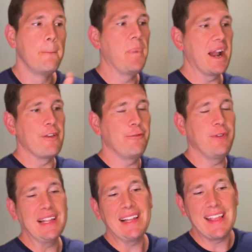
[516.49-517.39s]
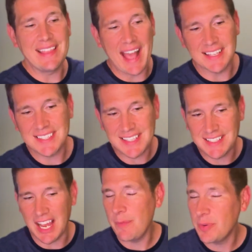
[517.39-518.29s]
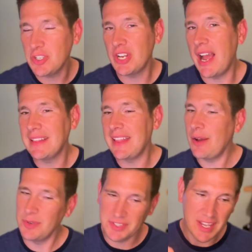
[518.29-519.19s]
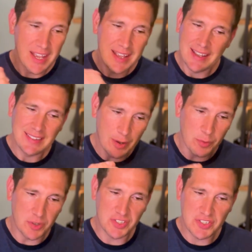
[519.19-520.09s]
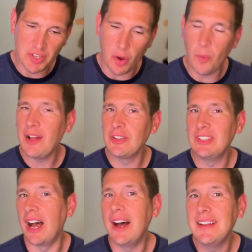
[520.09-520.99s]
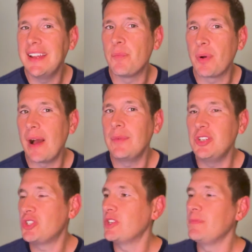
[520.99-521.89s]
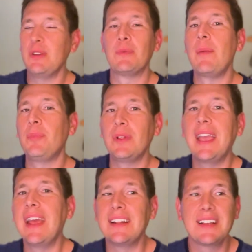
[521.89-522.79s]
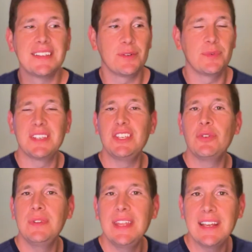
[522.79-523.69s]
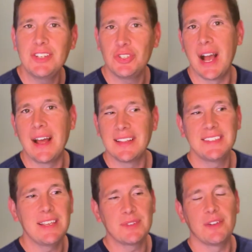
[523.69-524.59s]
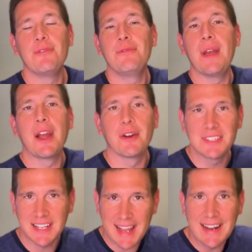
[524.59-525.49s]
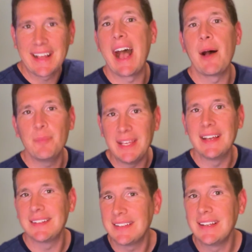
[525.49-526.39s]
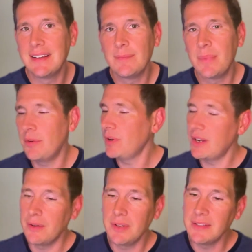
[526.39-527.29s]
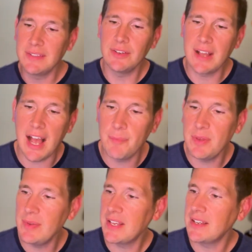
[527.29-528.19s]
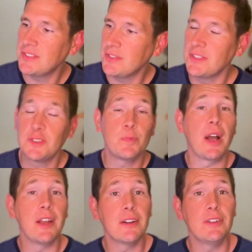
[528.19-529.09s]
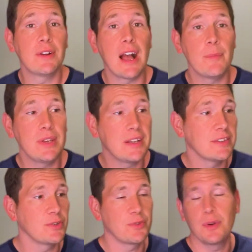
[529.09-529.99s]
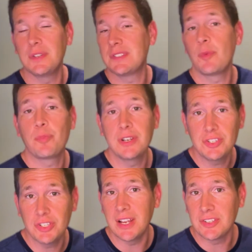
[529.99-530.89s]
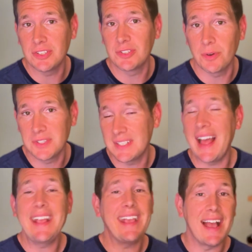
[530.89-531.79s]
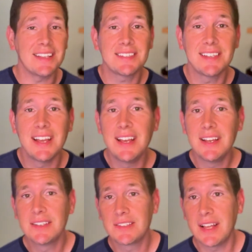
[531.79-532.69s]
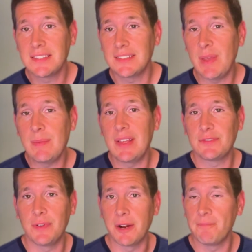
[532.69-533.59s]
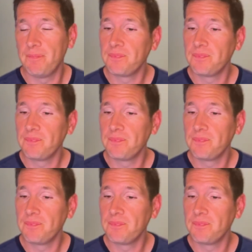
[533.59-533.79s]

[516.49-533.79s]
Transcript: But I feel like that's the type of shot that was that was so well done, it probably shouldn't be replicated because it was a unique shot. It seems unfair to kind of copy it. But, you know, it, you copy because you're inspired. You copy because you're throwing some appreciation towards it, I guess. So that's maybe that's fair.